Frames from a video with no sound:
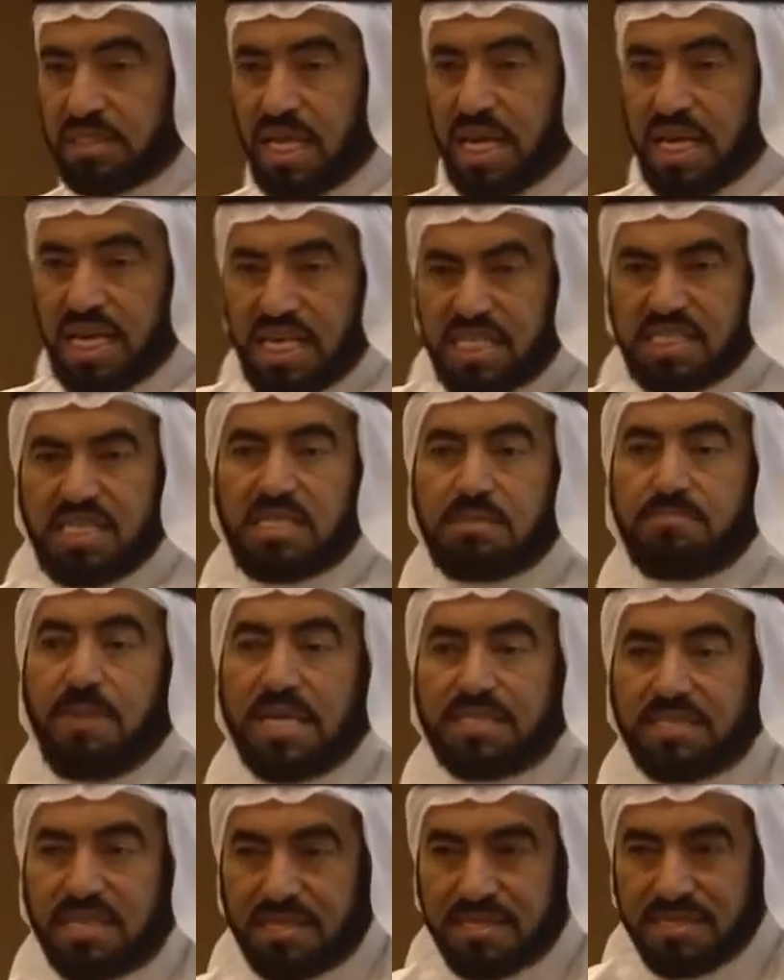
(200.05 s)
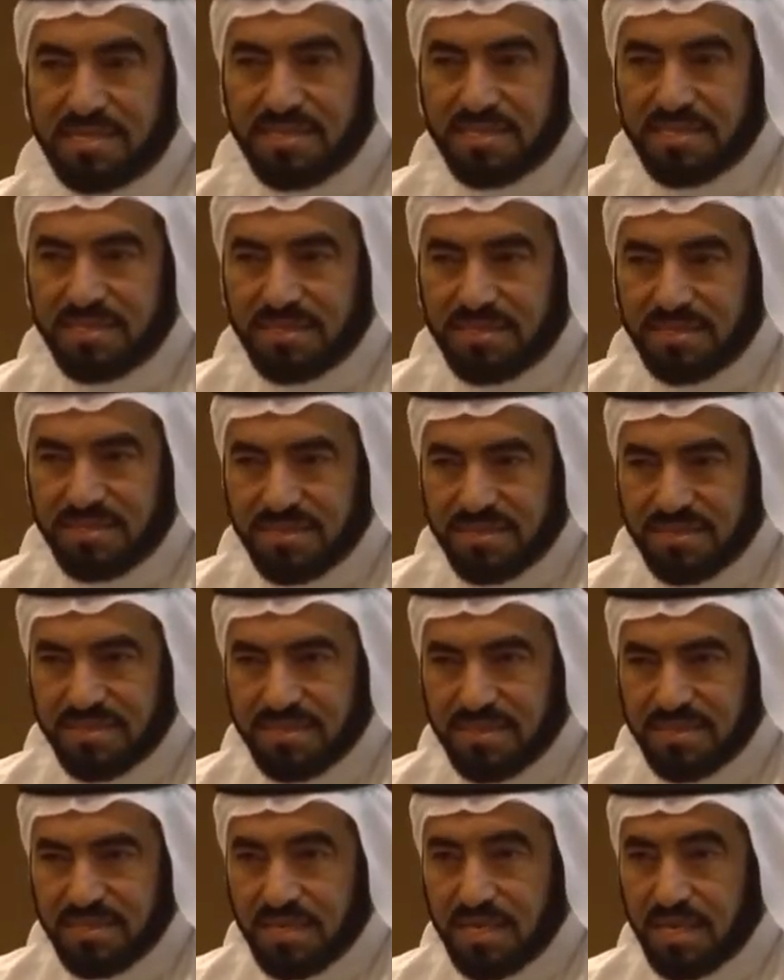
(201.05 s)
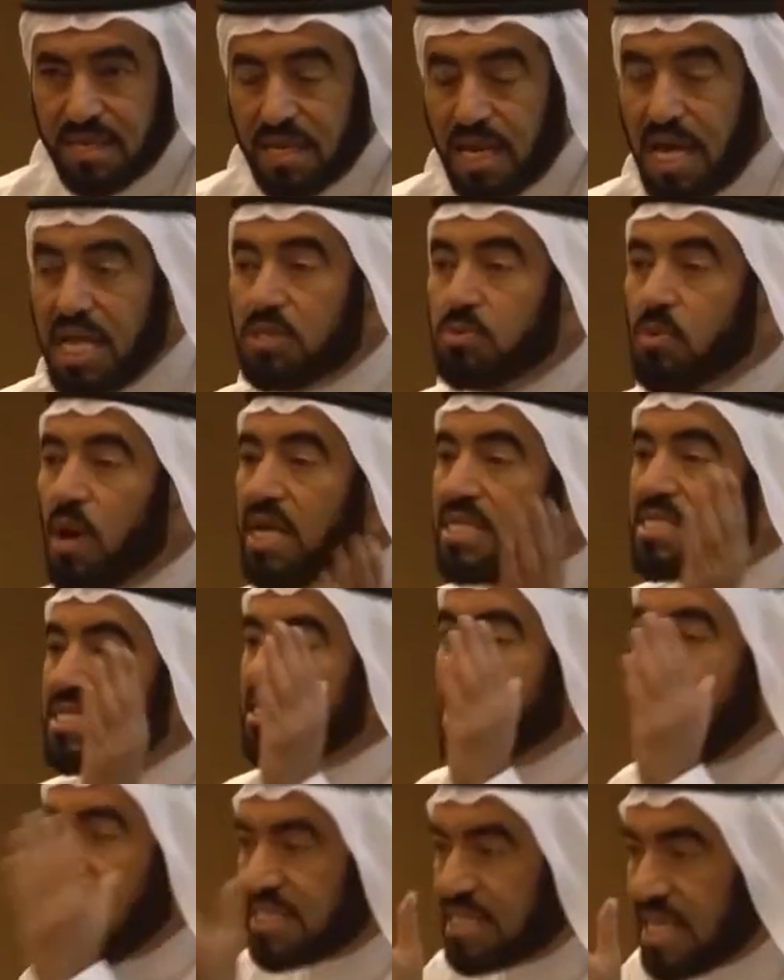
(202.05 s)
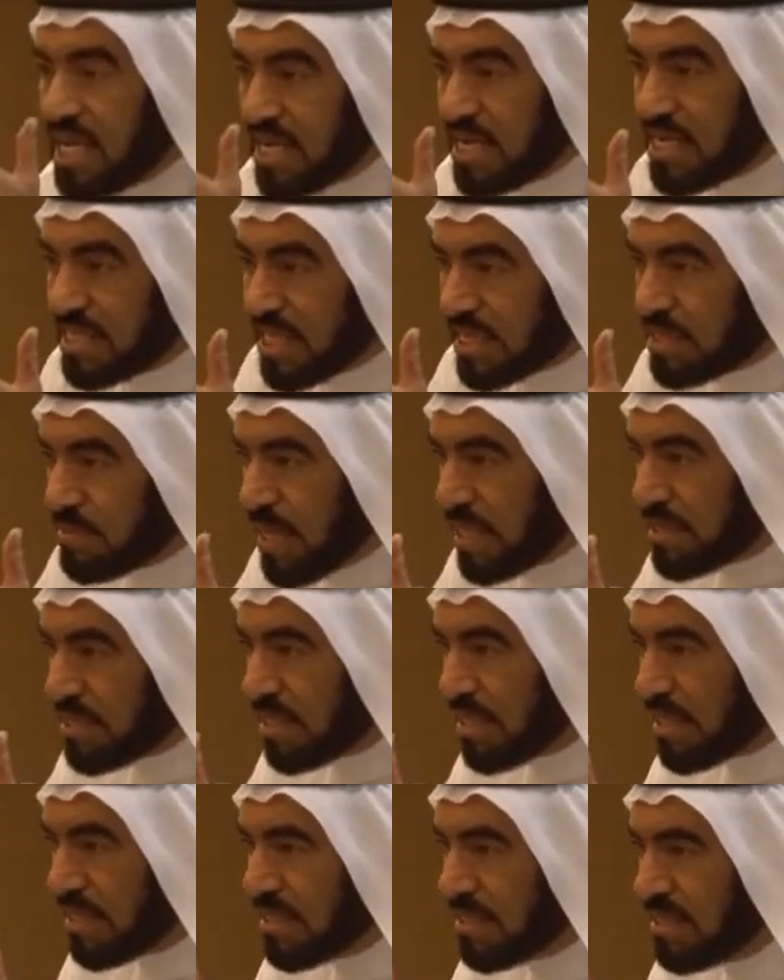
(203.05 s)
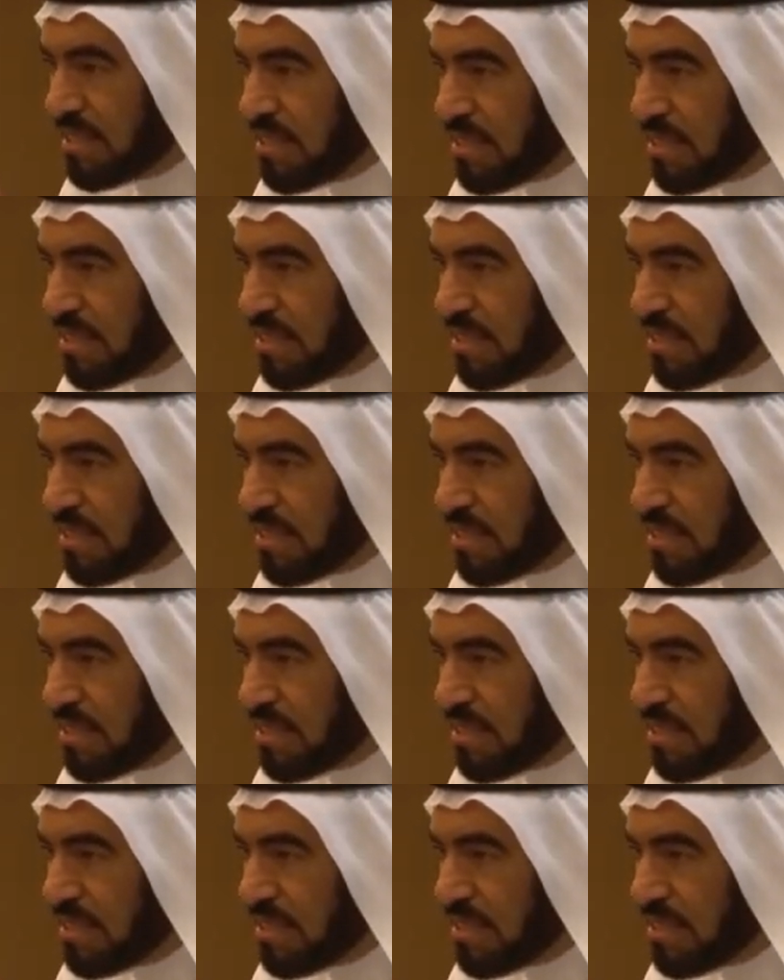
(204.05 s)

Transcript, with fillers: it's a religious matter. It was not a religious matter.